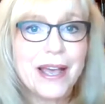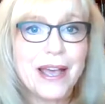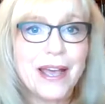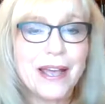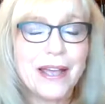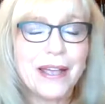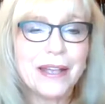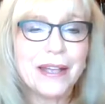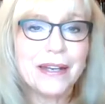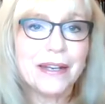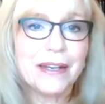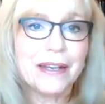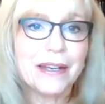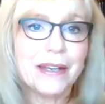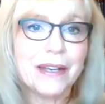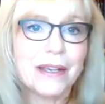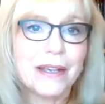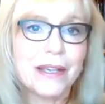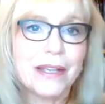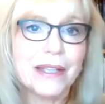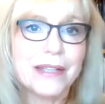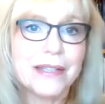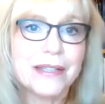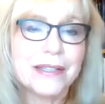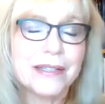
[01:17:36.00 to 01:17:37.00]
And
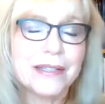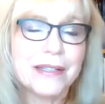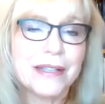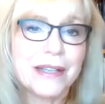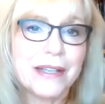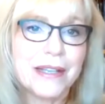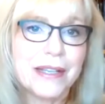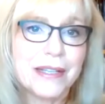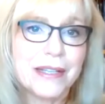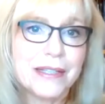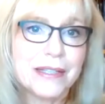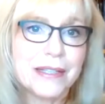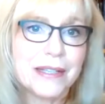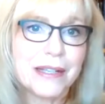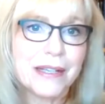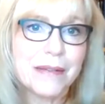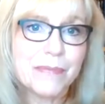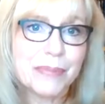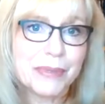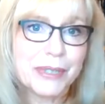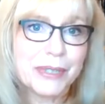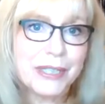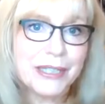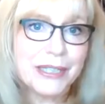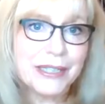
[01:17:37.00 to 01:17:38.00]
it's a
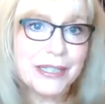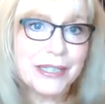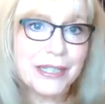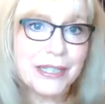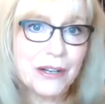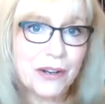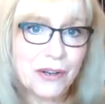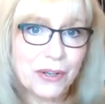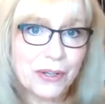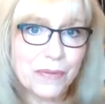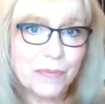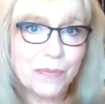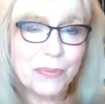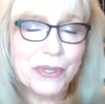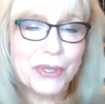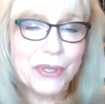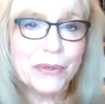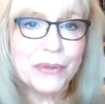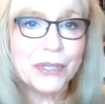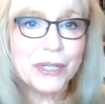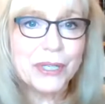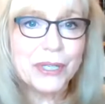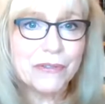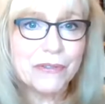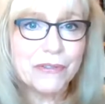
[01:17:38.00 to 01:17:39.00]
completely
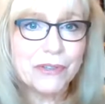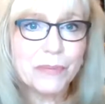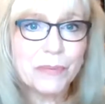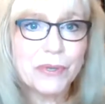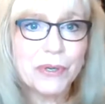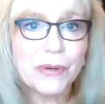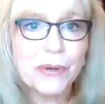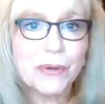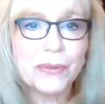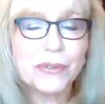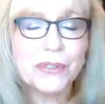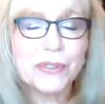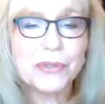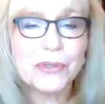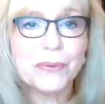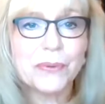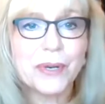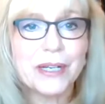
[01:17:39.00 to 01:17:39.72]
non-punitive approach.